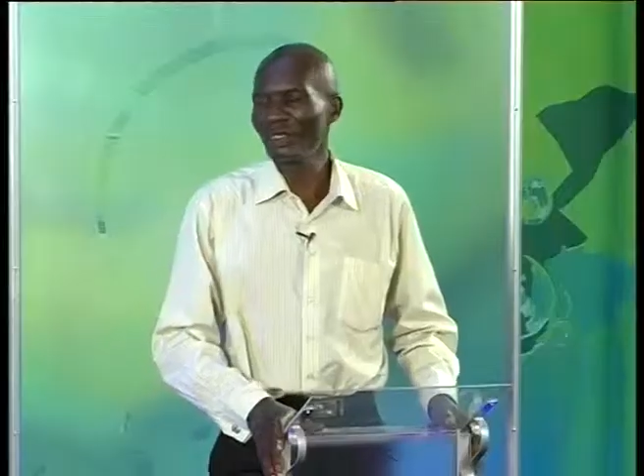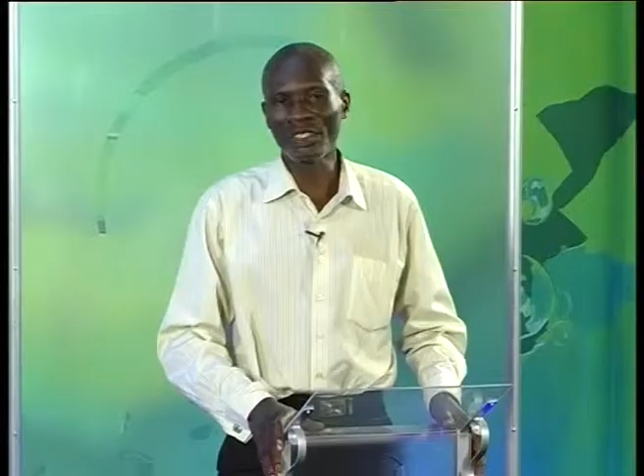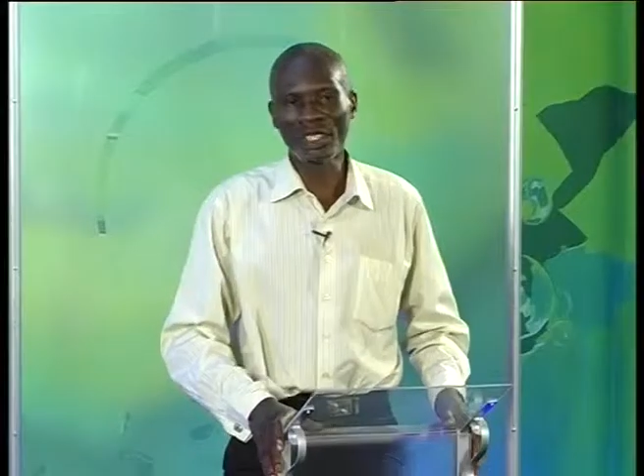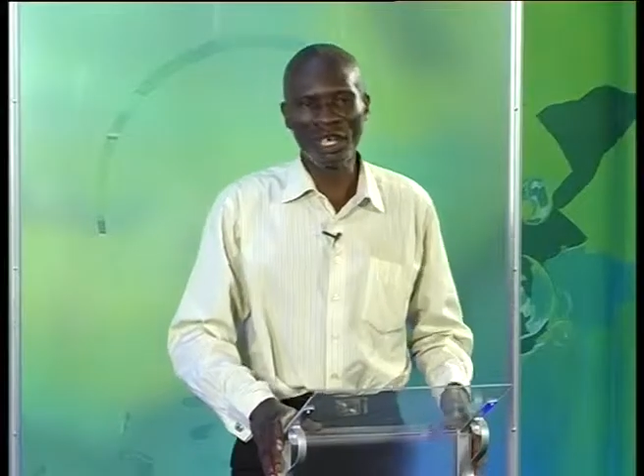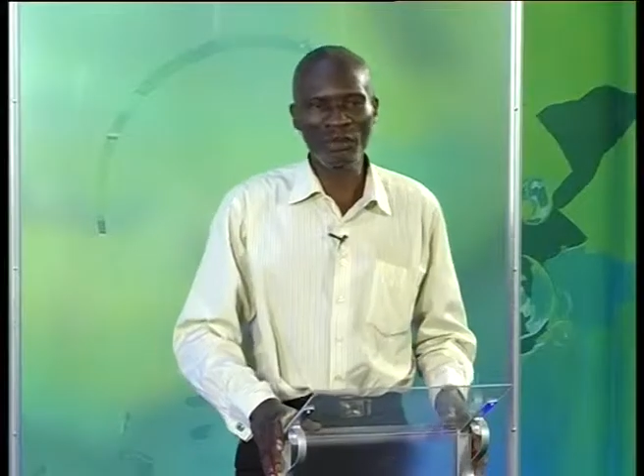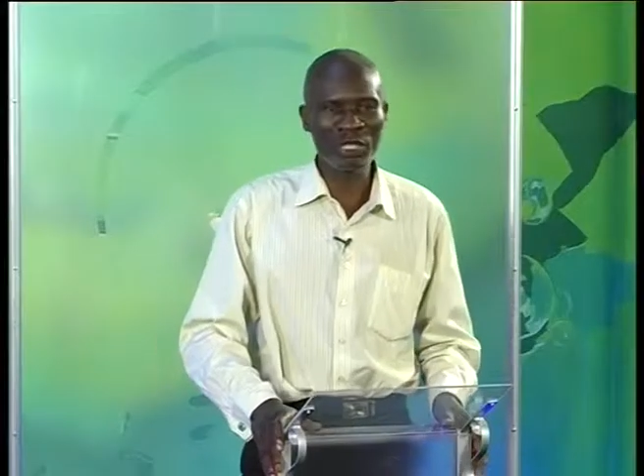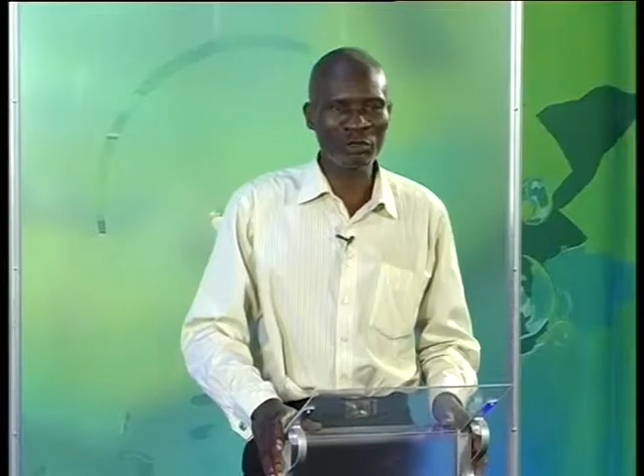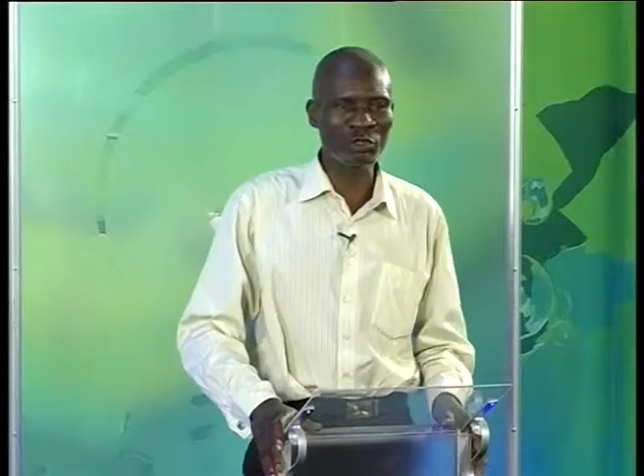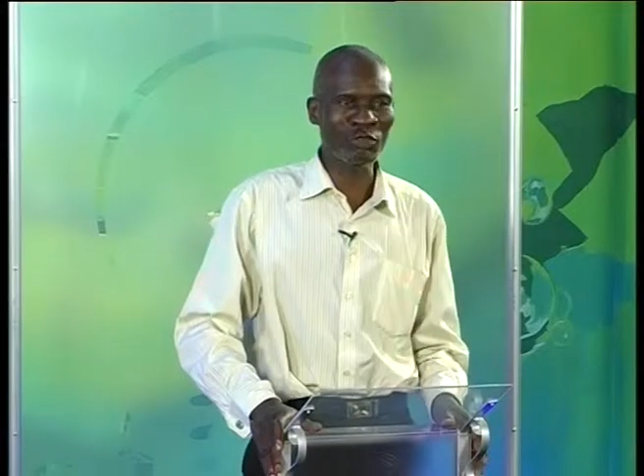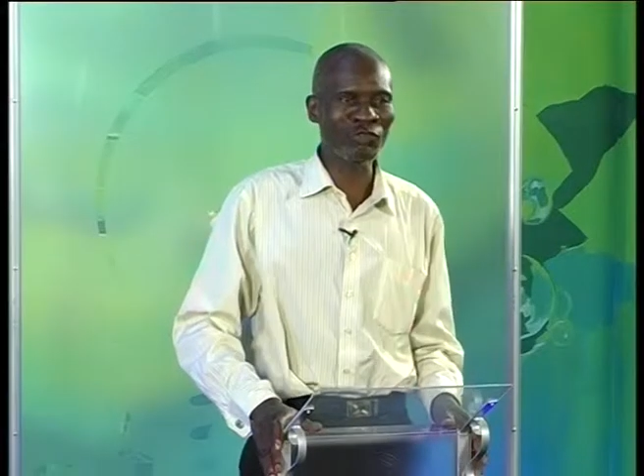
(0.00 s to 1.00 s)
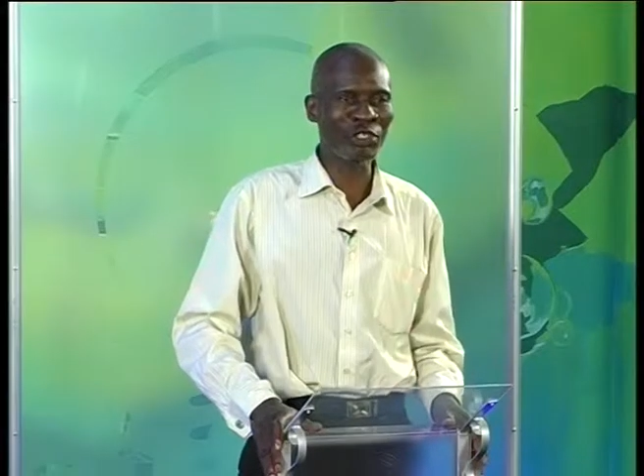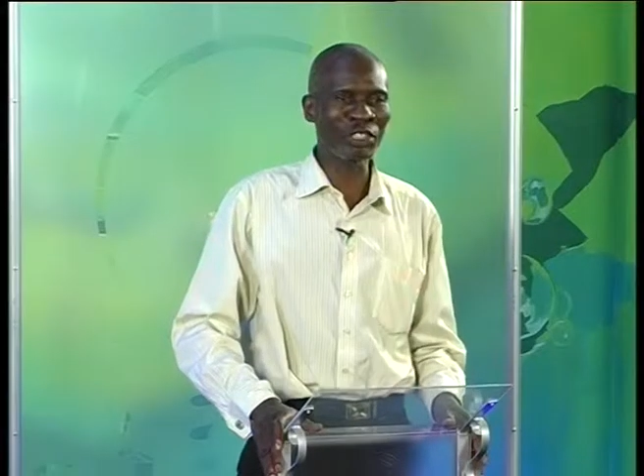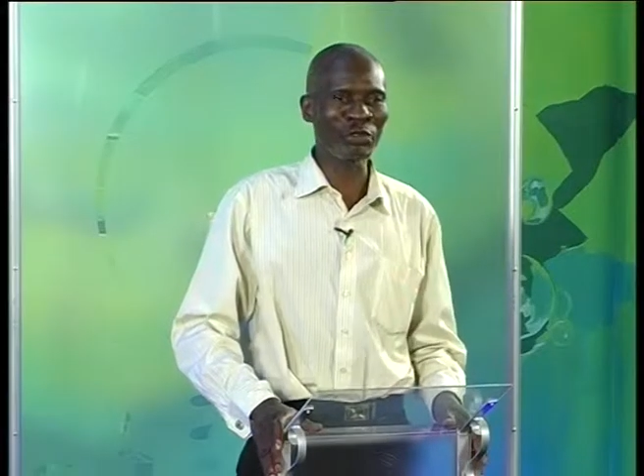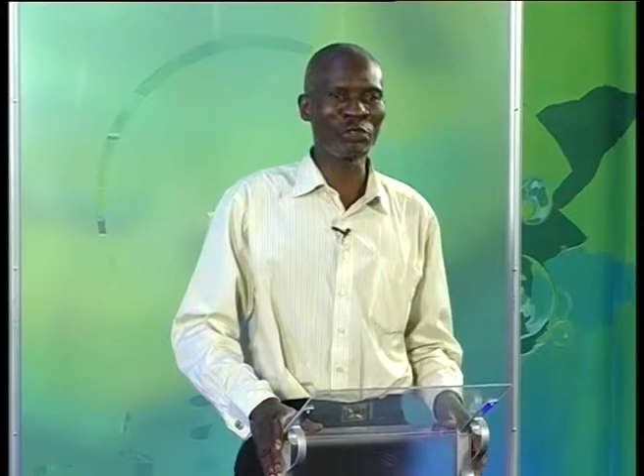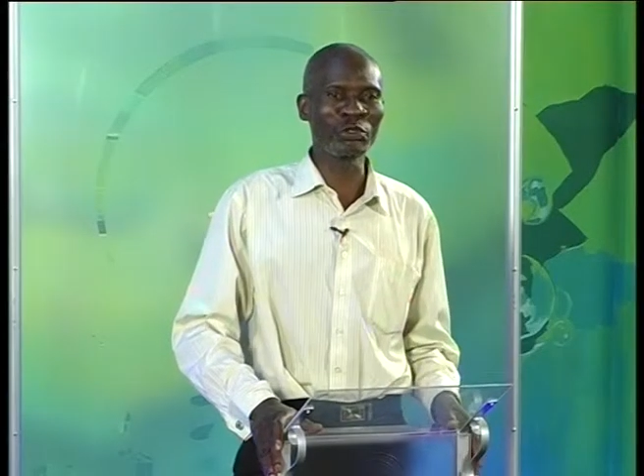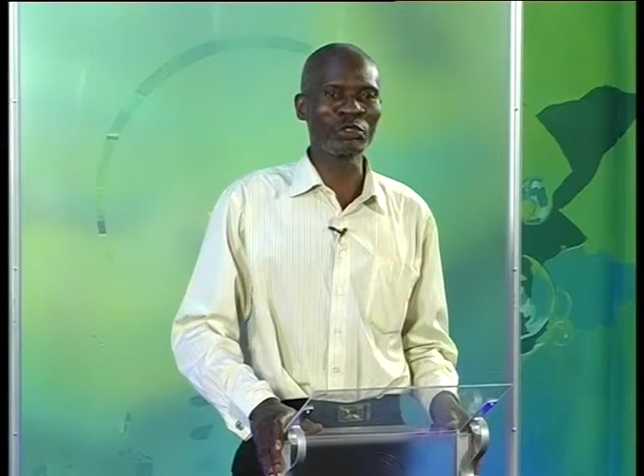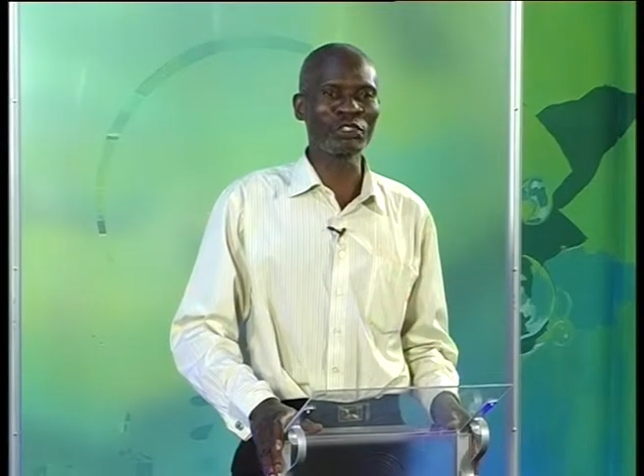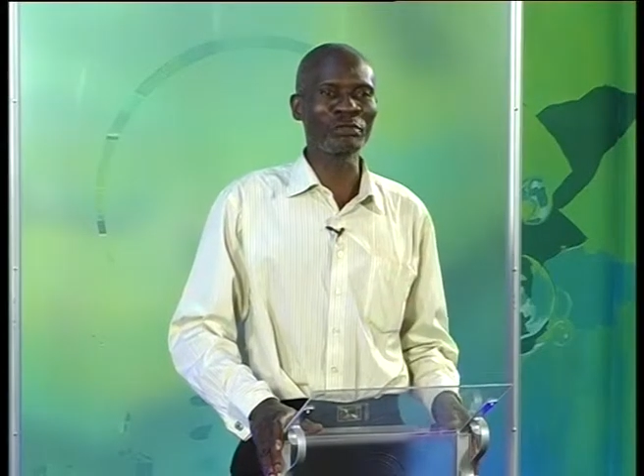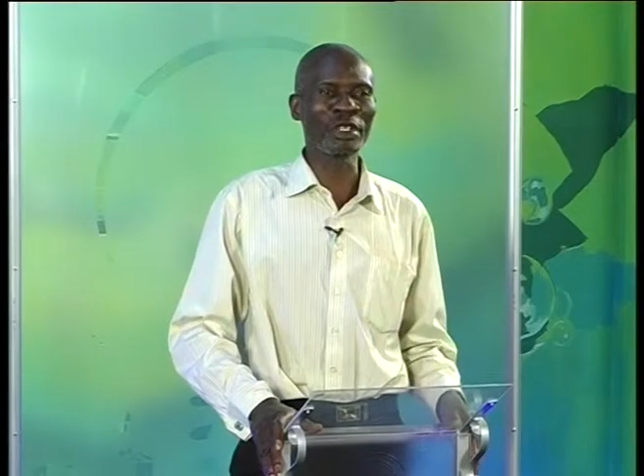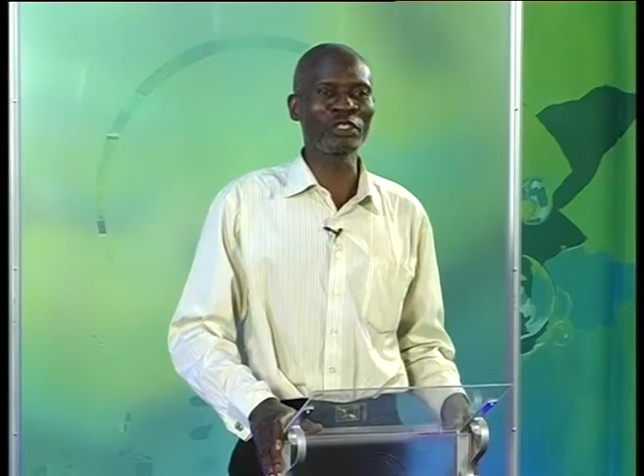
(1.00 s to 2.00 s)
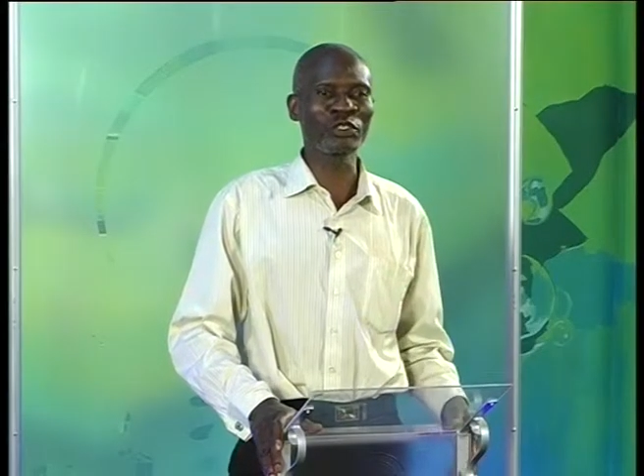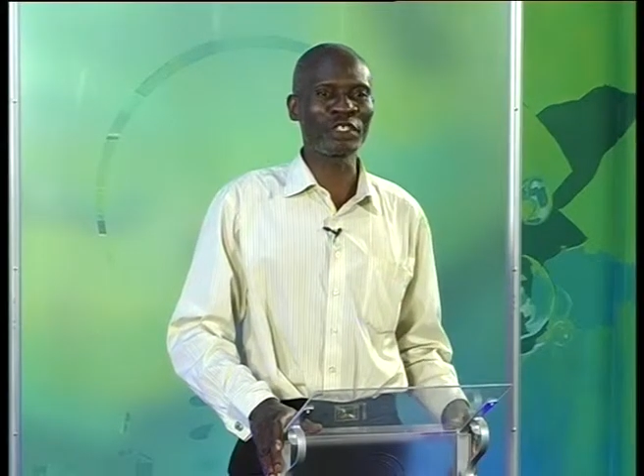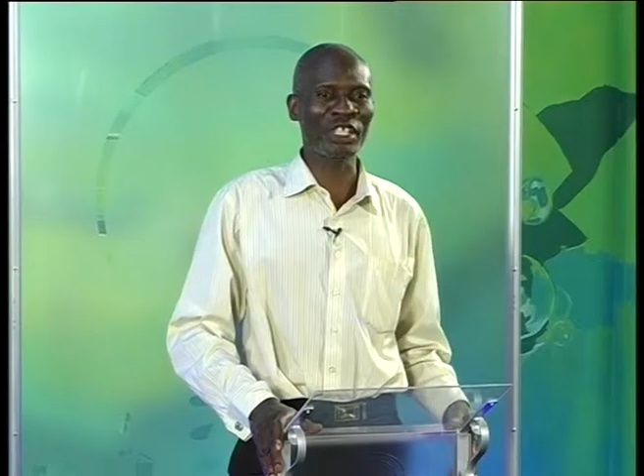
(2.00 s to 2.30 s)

the amount of water we use depends on the